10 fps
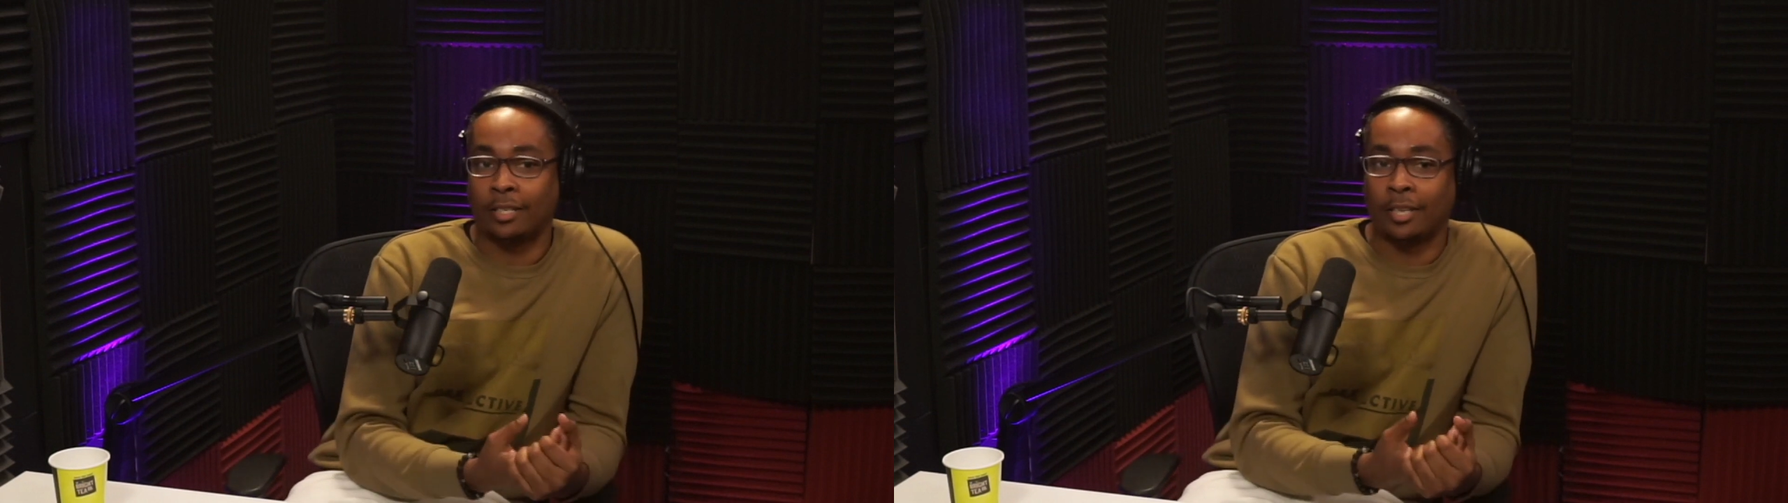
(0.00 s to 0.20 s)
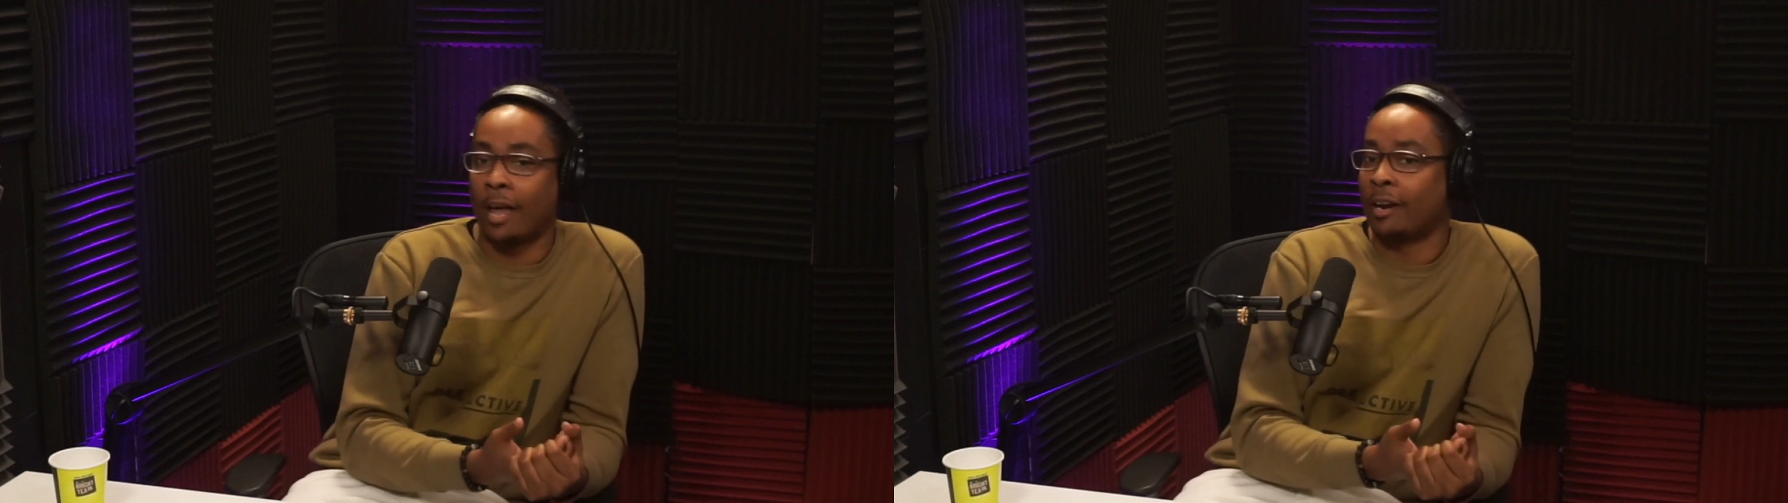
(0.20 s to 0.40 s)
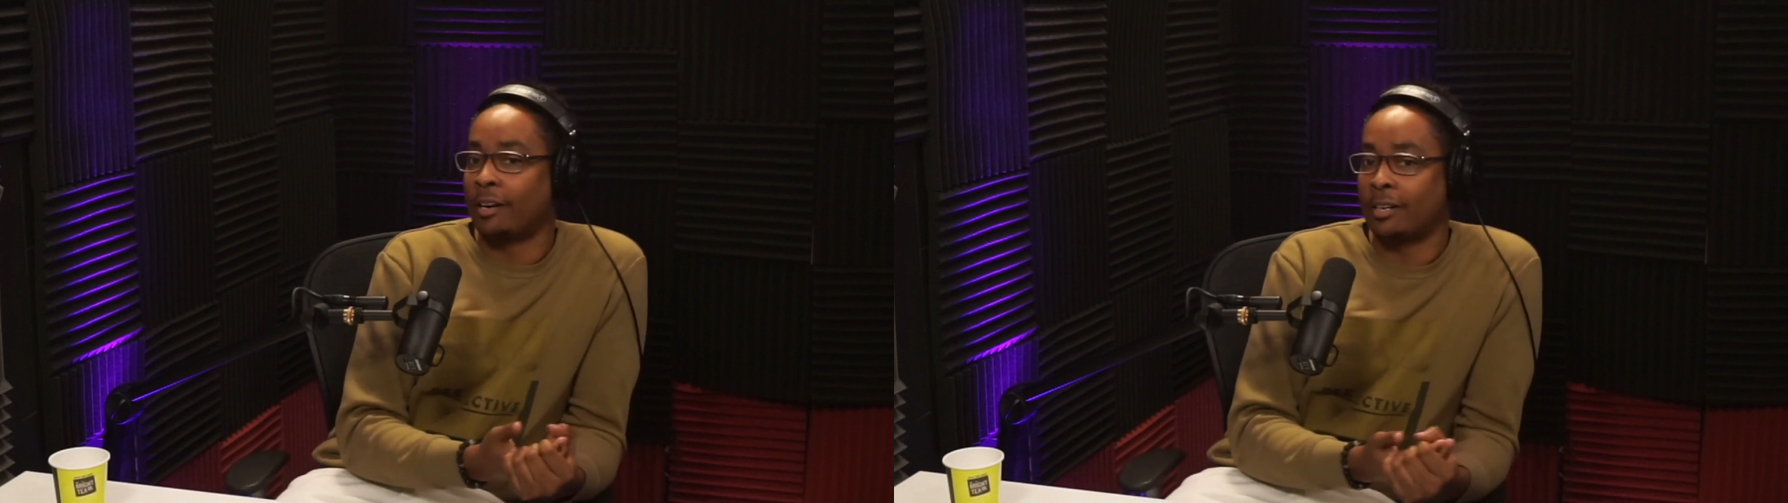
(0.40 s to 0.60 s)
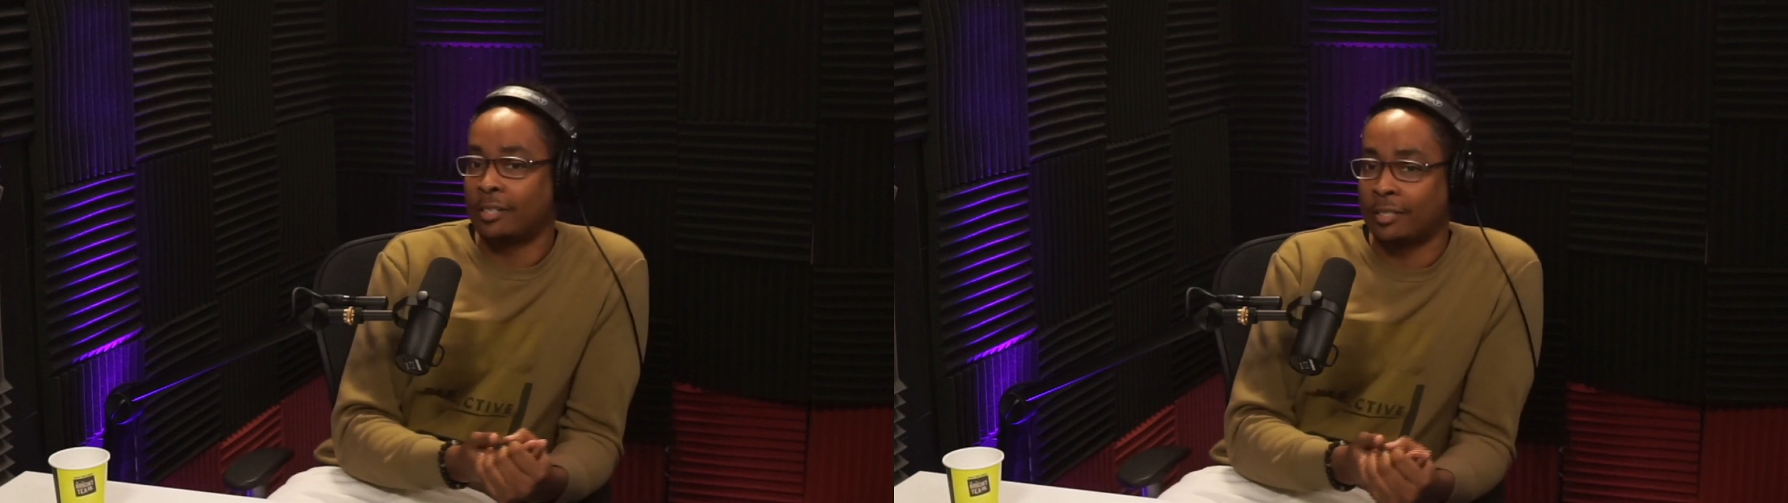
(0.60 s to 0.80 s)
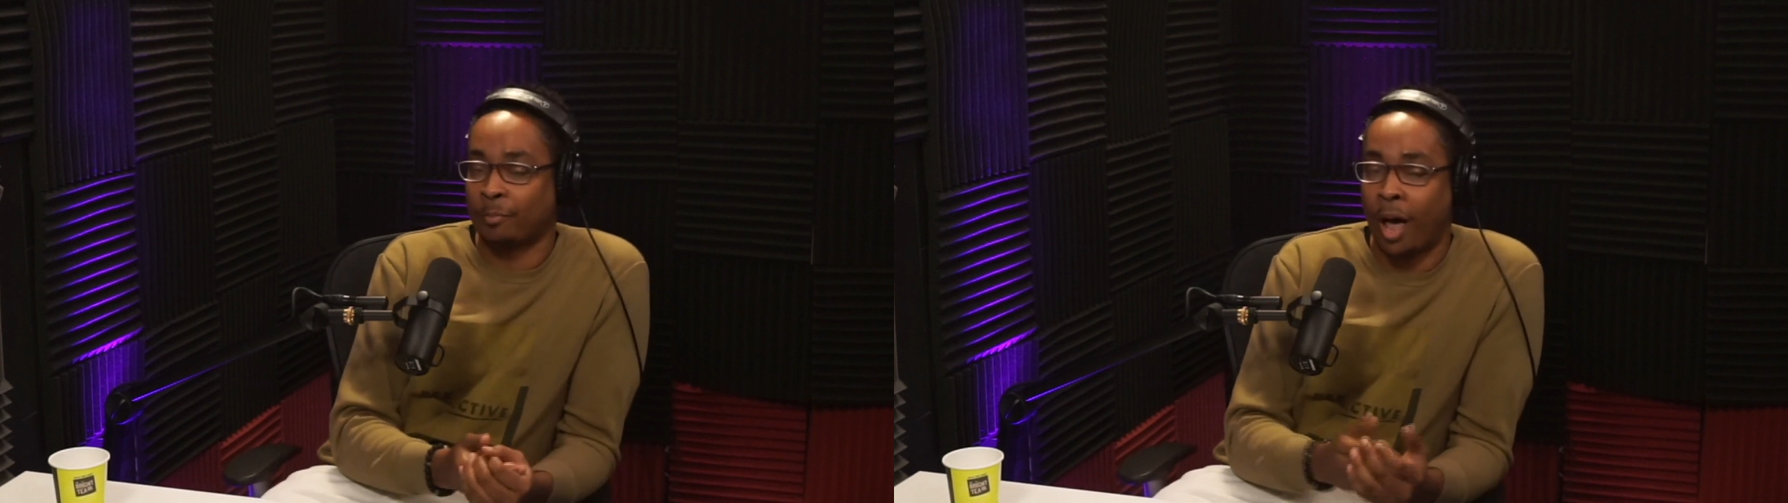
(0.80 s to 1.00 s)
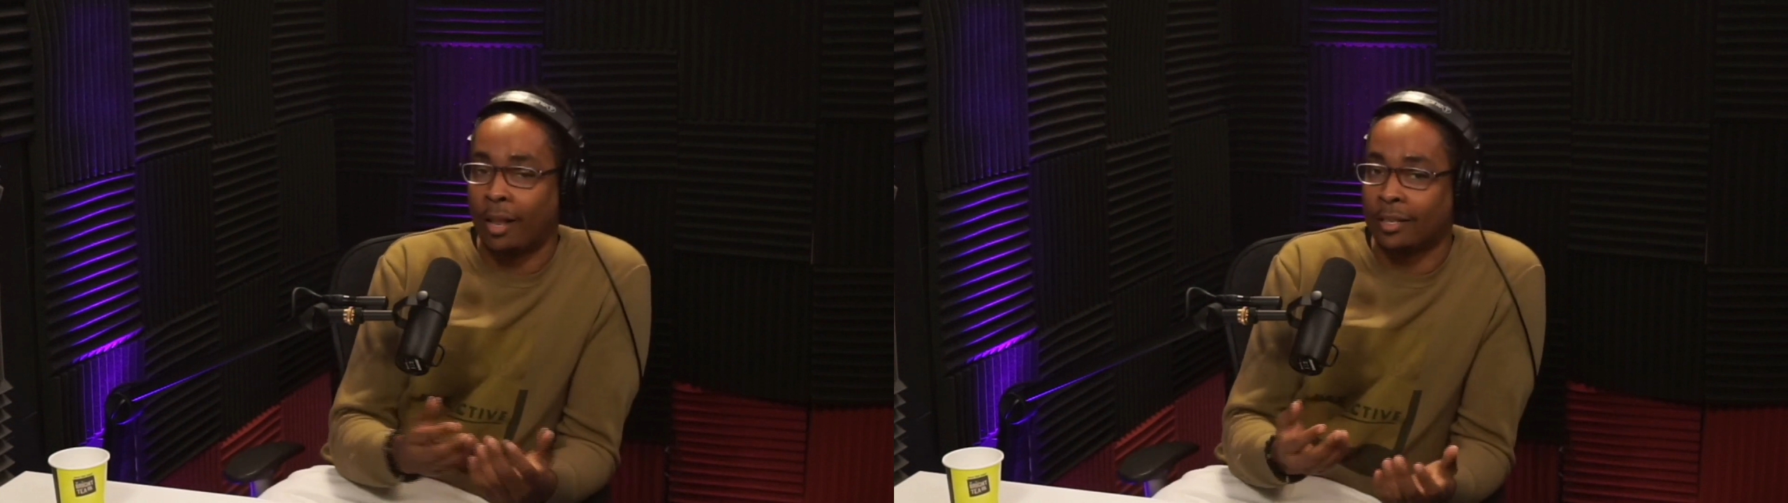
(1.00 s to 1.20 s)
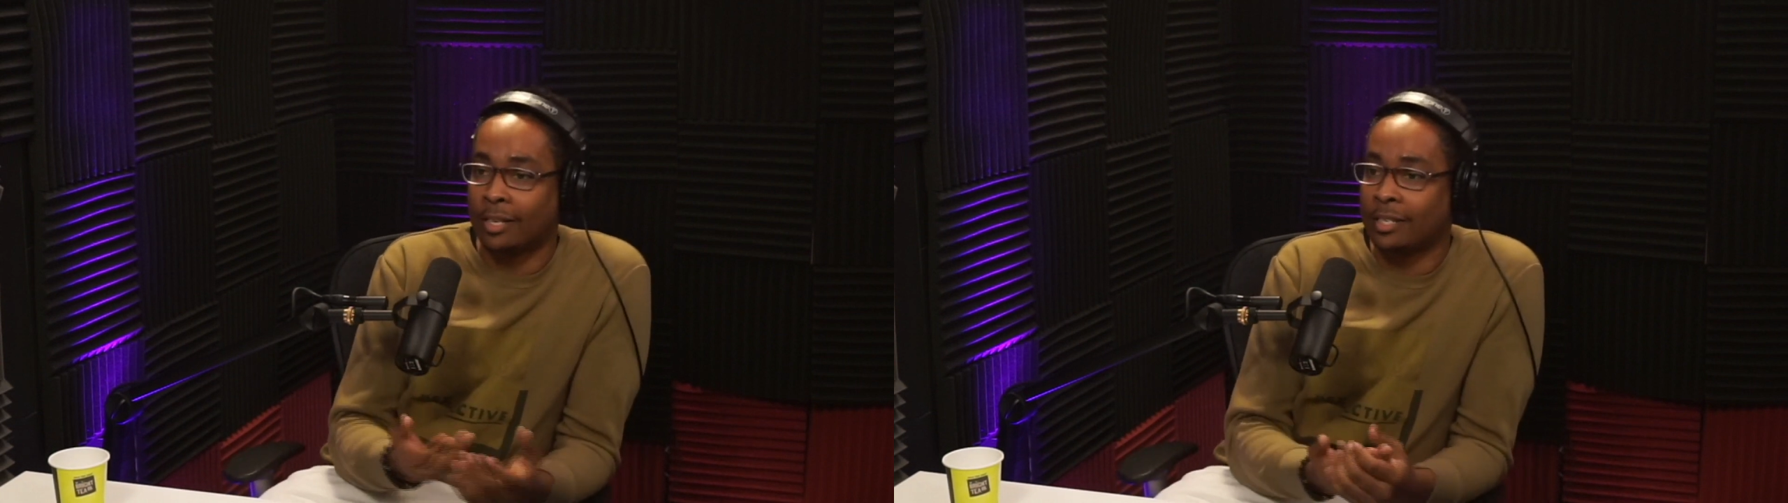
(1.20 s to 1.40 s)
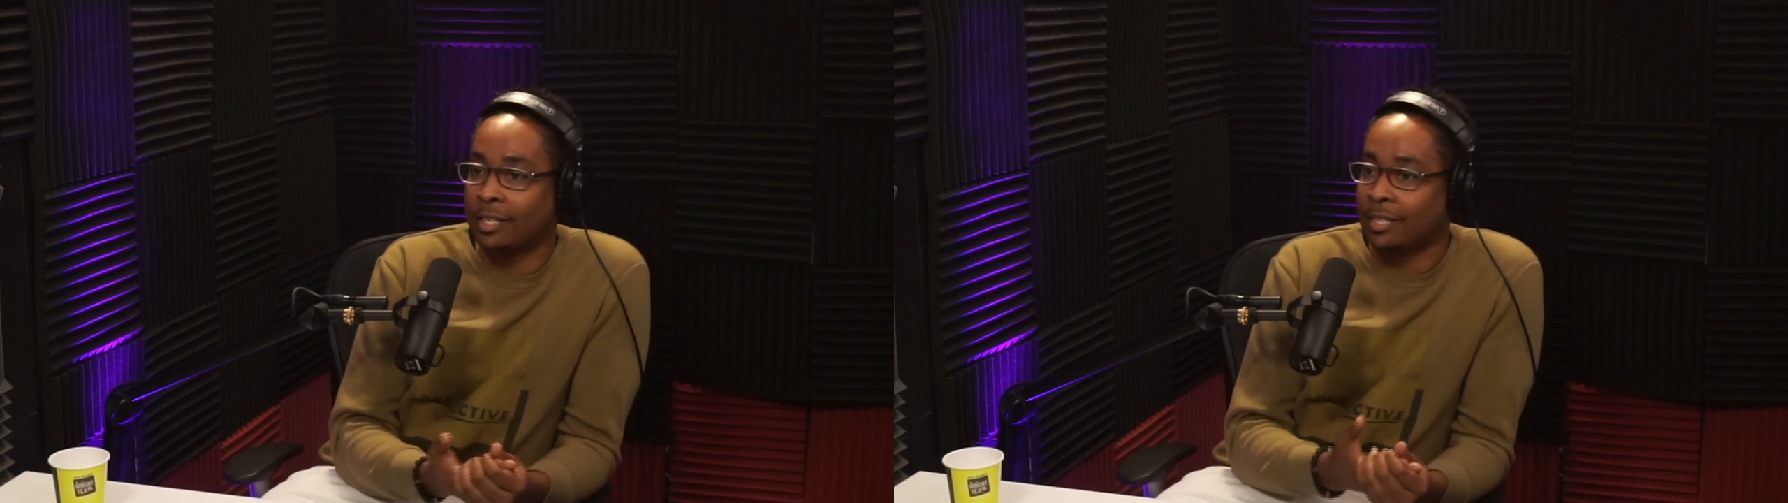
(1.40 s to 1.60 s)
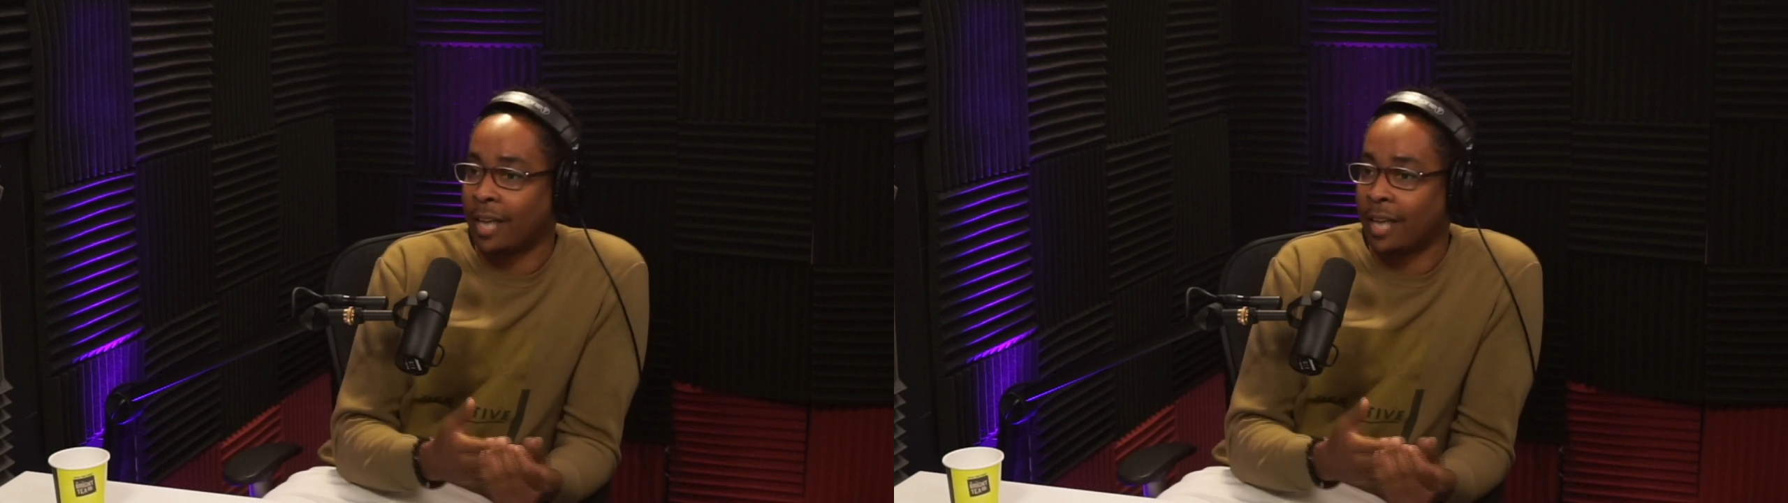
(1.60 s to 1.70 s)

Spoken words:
senators and politicians